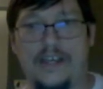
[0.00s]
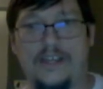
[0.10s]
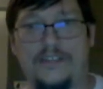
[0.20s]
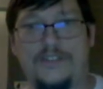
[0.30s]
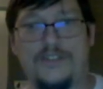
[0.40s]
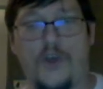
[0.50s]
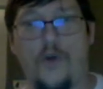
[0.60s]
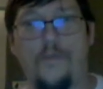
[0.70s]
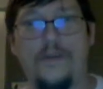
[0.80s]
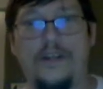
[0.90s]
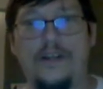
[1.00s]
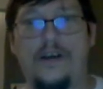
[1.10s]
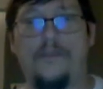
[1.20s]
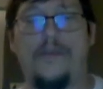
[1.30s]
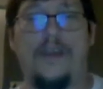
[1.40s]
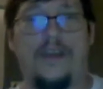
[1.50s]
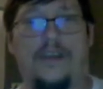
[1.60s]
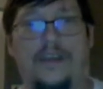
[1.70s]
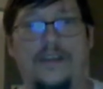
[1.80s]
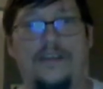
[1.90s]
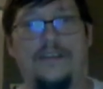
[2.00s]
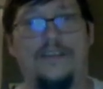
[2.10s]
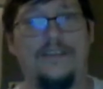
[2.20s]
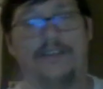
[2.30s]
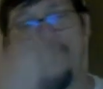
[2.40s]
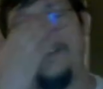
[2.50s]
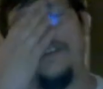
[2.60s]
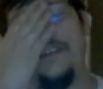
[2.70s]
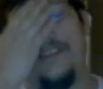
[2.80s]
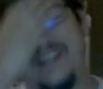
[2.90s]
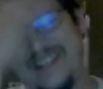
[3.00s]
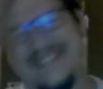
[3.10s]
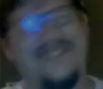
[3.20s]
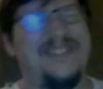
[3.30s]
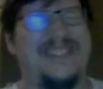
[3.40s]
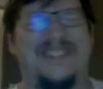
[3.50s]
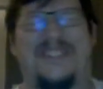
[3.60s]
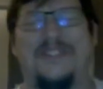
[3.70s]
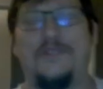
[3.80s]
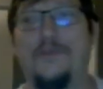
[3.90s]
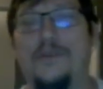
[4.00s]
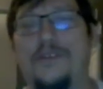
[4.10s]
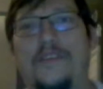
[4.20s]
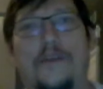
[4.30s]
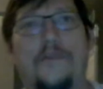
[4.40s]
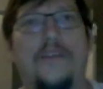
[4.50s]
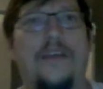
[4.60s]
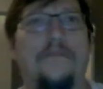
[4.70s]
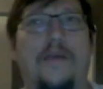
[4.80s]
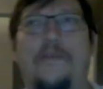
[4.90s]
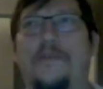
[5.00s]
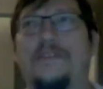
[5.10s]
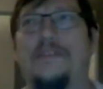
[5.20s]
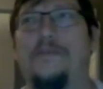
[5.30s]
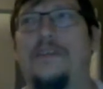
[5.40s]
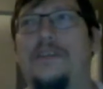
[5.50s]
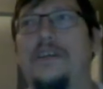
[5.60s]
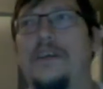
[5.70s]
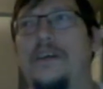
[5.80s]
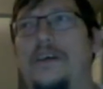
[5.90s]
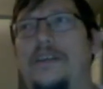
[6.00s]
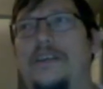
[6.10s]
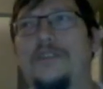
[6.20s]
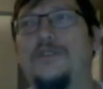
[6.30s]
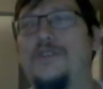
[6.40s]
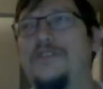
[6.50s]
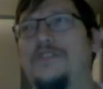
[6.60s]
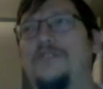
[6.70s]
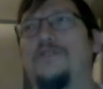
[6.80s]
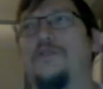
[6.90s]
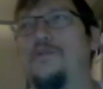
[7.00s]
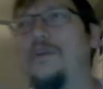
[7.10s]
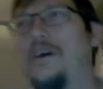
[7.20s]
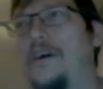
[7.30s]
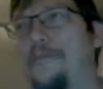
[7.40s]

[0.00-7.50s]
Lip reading: just opening up I guess it was like a sewer. They were thinking maybe it was going to be an entrance into a